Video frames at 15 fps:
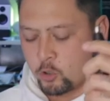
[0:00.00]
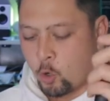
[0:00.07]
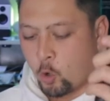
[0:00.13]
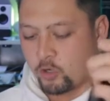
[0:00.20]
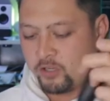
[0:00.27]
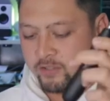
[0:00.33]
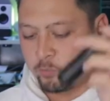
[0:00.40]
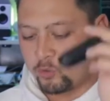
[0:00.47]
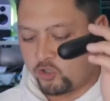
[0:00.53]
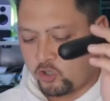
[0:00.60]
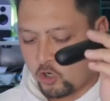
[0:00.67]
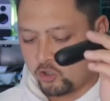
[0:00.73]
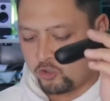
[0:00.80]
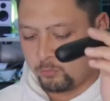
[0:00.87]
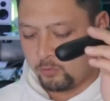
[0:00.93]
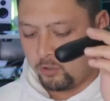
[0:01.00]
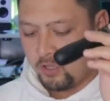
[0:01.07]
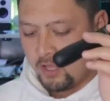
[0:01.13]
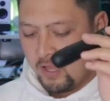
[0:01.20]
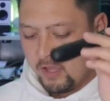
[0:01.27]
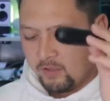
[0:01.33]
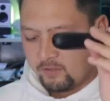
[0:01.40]
cordless
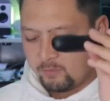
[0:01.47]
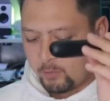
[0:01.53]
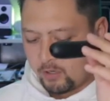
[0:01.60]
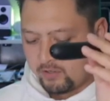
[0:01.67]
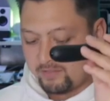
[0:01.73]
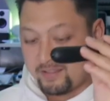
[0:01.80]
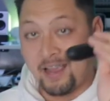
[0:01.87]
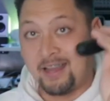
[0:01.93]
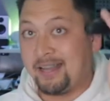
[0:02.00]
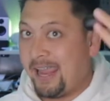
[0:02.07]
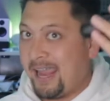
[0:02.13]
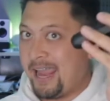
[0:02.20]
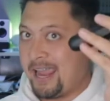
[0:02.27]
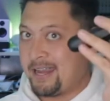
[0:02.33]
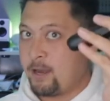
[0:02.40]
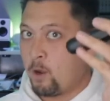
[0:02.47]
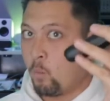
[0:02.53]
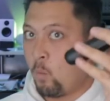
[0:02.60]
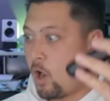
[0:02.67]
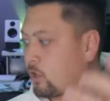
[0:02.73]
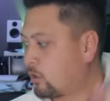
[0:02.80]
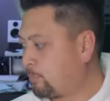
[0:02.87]
rechargeable, smart design, and
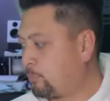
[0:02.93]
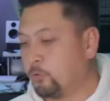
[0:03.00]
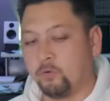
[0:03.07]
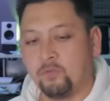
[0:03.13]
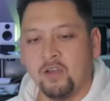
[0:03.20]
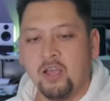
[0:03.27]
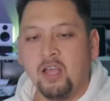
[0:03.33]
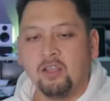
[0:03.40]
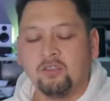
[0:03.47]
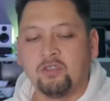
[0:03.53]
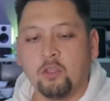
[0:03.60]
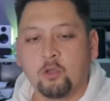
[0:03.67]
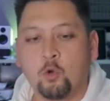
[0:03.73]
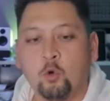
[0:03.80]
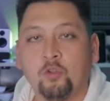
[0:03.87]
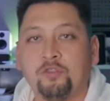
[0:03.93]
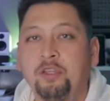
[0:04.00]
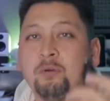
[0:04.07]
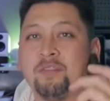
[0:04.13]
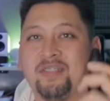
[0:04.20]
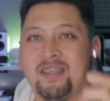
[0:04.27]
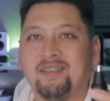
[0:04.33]
waterproof. So the cool
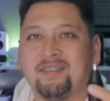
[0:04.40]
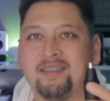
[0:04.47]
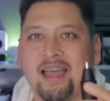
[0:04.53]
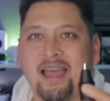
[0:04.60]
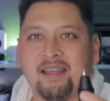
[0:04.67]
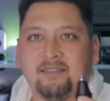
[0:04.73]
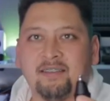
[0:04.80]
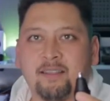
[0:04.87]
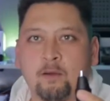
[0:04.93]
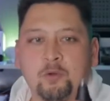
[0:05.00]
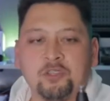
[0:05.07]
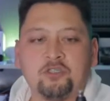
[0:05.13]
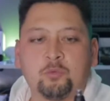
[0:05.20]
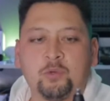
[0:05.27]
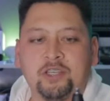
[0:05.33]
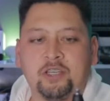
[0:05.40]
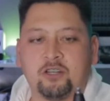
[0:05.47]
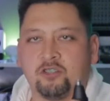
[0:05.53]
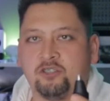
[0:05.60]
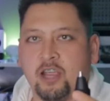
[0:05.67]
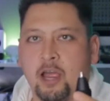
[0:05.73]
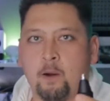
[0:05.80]
thing with this, guys, is that we just redid
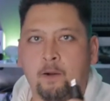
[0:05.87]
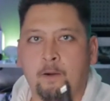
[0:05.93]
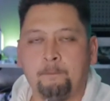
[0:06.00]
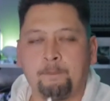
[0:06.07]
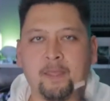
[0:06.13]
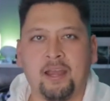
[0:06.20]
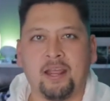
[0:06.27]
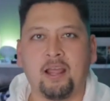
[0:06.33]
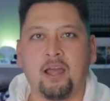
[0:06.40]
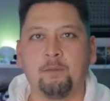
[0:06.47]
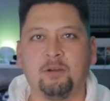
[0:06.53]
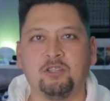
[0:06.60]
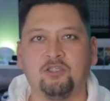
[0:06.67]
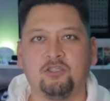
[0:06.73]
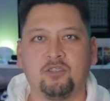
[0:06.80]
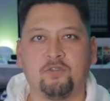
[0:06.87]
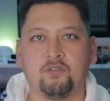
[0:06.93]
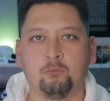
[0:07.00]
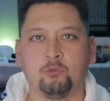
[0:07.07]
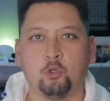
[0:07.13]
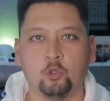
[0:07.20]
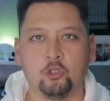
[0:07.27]
our shower, and I got a bunch of stuff
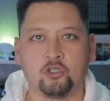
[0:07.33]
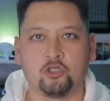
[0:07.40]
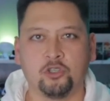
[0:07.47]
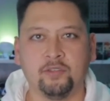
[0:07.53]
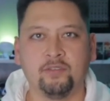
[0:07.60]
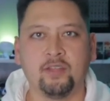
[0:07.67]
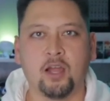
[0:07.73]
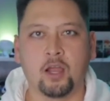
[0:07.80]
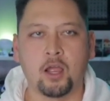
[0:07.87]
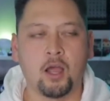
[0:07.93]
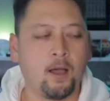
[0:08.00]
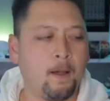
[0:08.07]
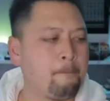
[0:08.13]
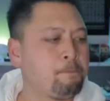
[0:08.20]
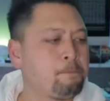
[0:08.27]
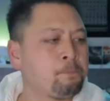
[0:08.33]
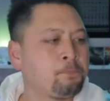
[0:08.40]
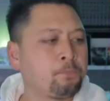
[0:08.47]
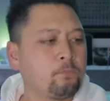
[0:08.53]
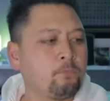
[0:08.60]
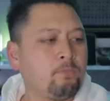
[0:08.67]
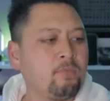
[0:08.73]
from tooletries.com,
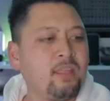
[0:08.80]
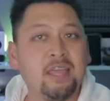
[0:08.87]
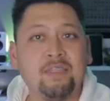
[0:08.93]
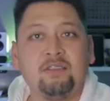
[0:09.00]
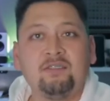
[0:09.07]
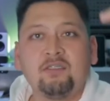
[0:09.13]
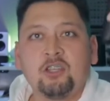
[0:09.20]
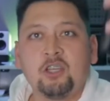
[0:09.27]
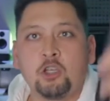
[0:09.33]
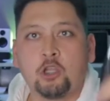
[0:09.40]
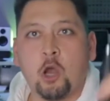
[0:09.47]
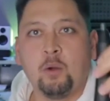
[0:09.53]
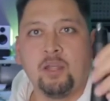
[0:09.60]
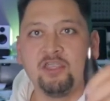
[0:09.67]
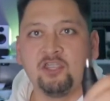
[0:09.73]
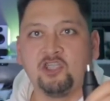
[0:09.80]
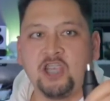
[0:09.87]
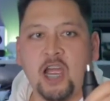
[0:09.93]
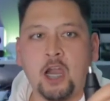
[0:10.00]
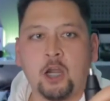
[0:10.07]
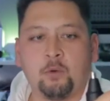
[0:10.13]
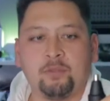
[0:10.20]
and this is gonna go in the
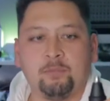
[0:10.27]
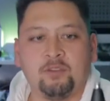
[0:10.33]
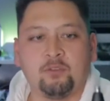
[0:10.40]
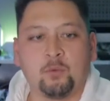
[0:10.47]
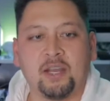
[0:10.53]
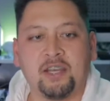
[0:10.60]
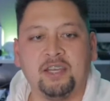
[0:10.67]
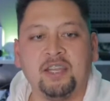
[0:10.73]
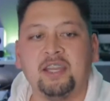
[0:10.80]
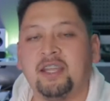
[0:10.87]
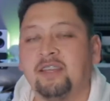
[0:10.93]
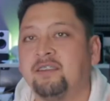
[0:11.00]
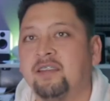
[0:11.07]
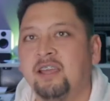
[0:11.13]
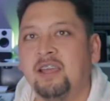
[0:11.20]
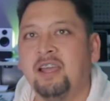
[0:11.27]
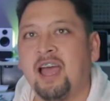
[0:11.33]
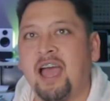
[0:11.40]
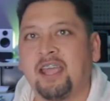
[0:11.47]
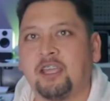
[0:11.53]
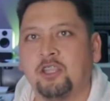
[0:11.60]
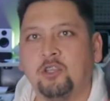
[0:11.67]
shower with me, so when I need it,
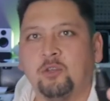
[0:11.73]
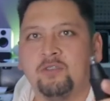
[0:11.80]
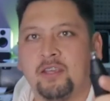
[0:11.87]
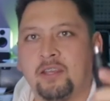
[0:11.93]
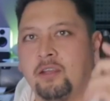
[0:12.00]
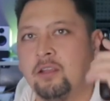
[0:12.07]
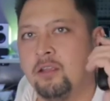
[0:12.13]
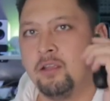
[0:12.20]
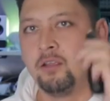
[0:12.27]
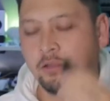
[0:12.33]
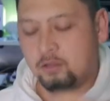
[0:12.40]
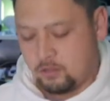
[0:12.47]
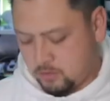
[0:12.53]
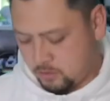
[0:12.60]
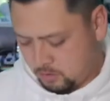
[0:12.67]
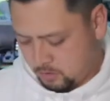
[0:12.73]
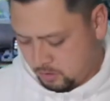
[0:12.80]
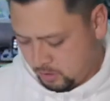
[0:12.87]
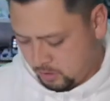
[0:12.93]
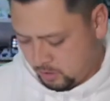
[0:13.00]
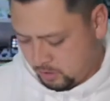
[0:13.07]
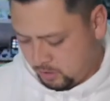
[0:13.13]
I can use it.
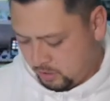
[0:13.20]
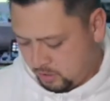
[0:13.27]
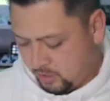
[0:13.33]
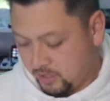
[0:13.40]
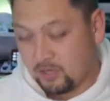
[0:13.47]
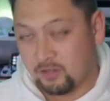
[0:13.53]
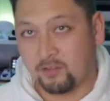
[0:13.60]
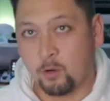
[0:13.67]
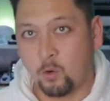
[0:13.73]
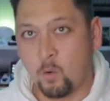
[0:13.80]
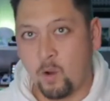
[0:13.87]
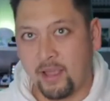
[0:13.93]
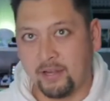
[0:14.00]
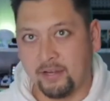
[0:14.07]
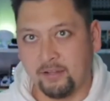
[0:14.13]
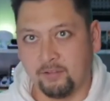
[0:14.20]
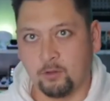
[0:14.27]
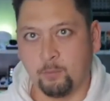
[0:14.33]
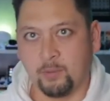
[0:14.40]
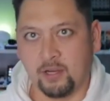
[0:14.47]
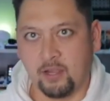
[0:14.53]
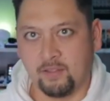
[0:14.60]
Here's how quiet it is.
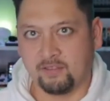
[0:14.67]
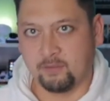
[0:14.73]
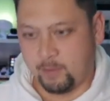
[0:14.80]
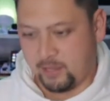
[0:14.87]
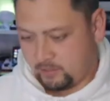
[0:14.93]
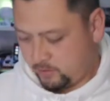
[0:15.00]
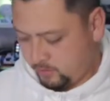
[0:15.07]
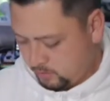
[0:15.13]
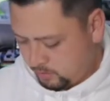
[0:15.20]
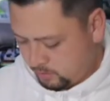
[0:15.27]
Oh my God, that's a magnet.